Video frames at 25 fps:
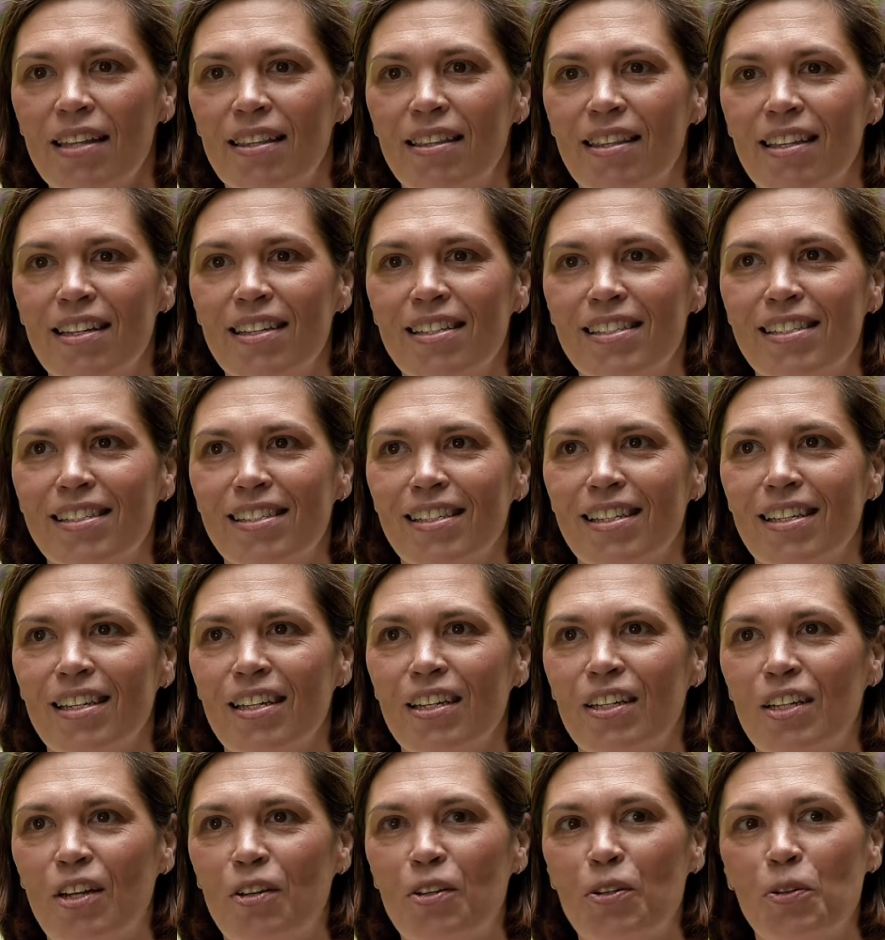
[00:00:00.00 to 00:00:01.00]
that
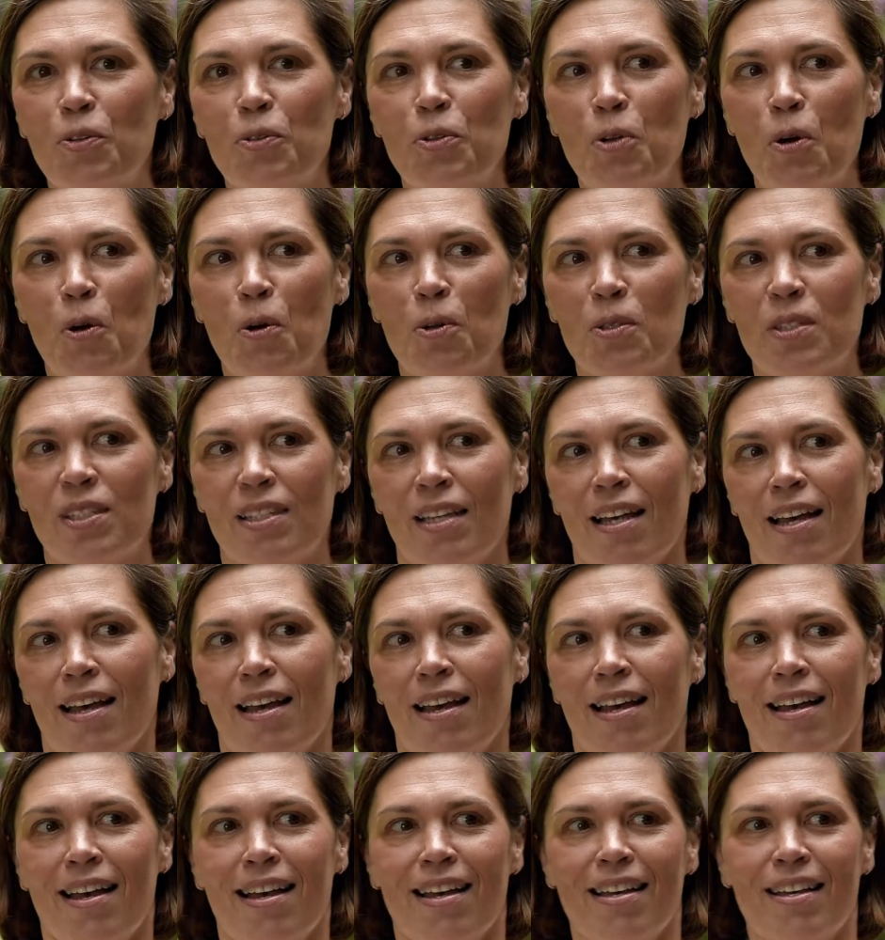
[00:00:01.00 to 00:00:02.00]
you're not
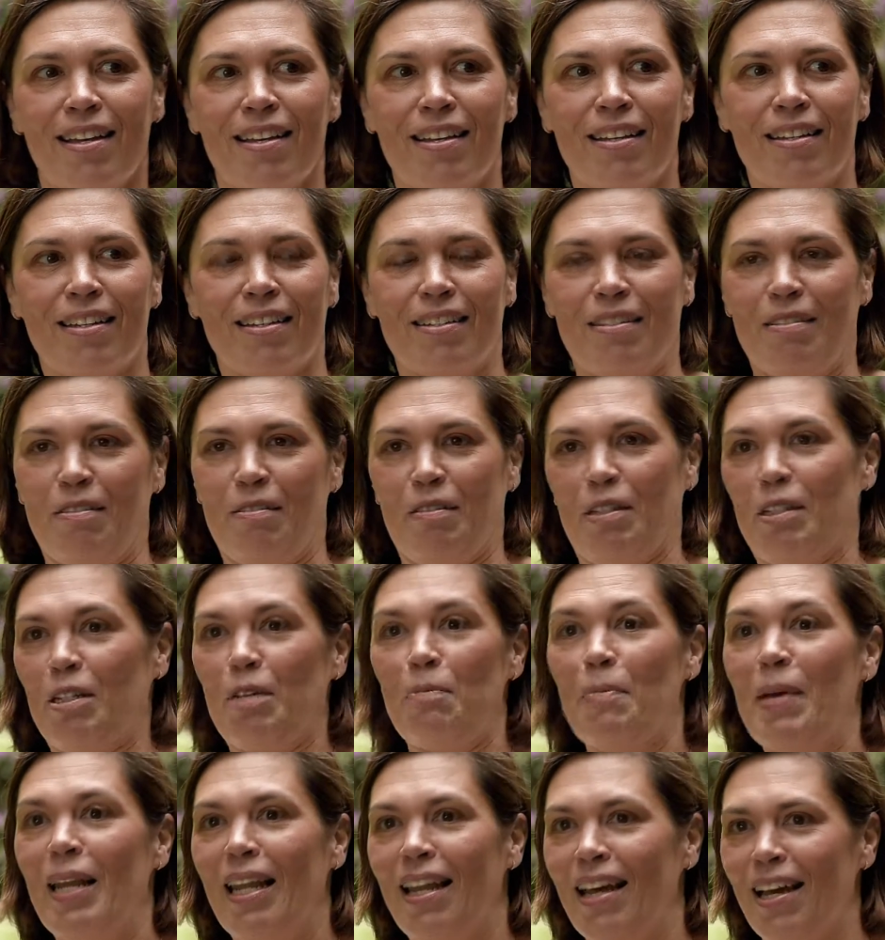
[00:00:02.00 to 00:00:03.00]

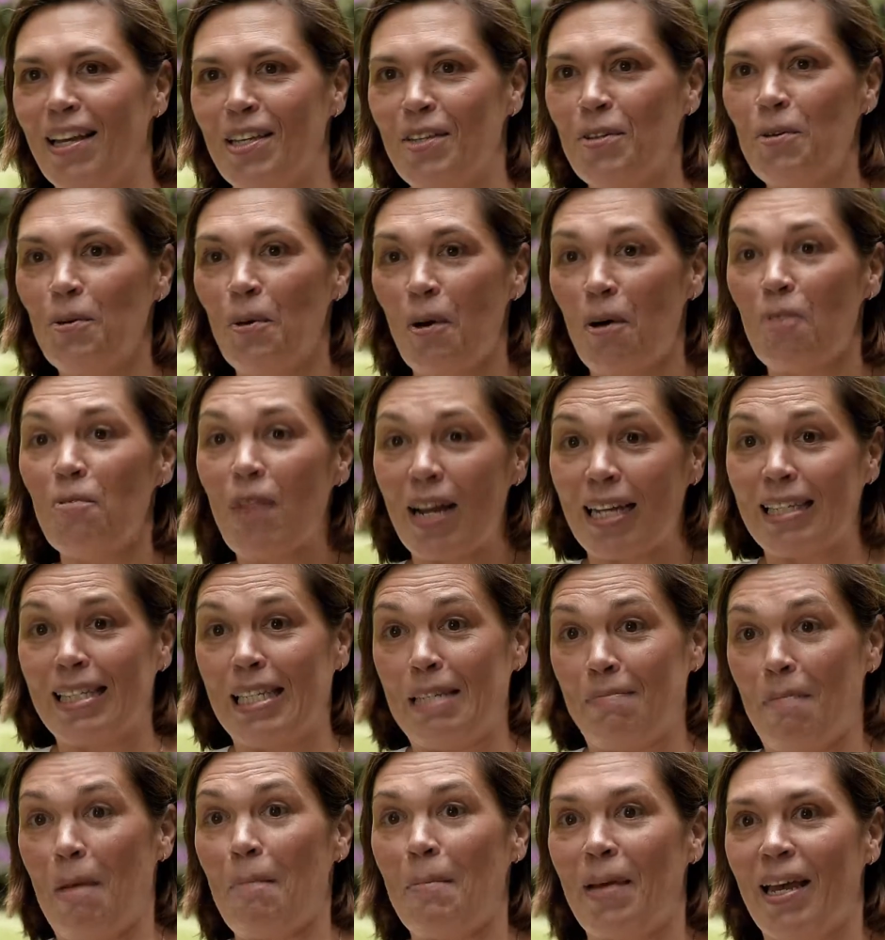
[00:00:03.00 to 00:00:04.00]
Camilla, you're
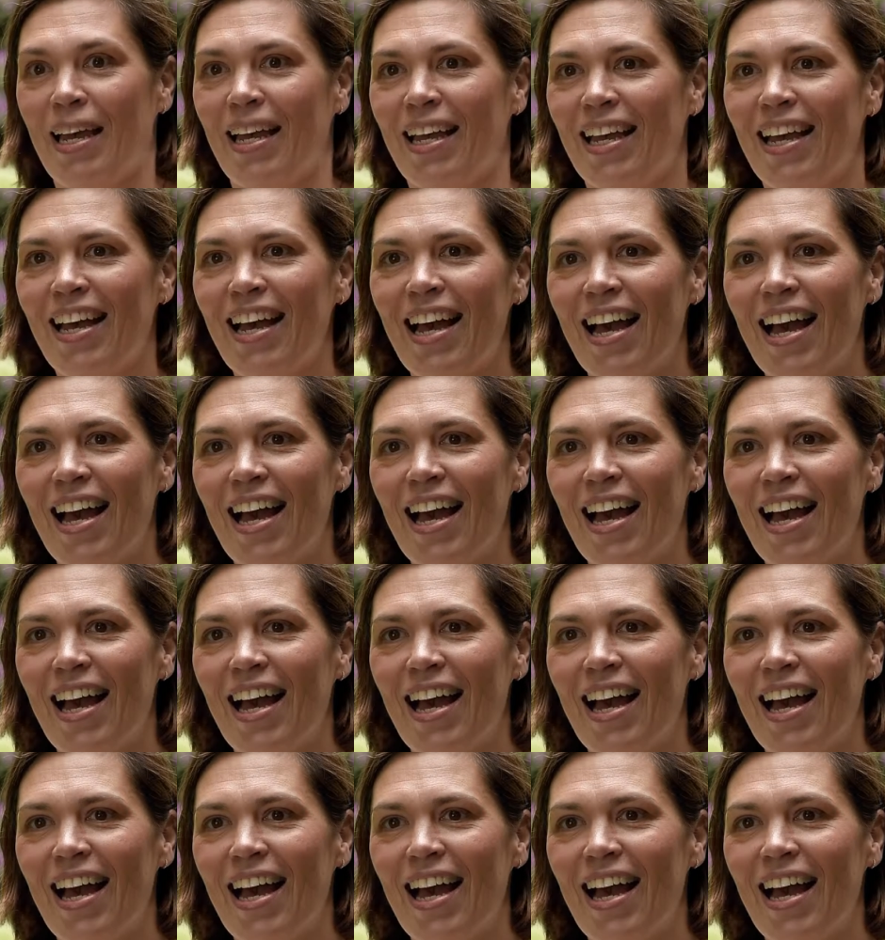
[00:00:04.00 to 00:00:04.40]
Rex's mummy,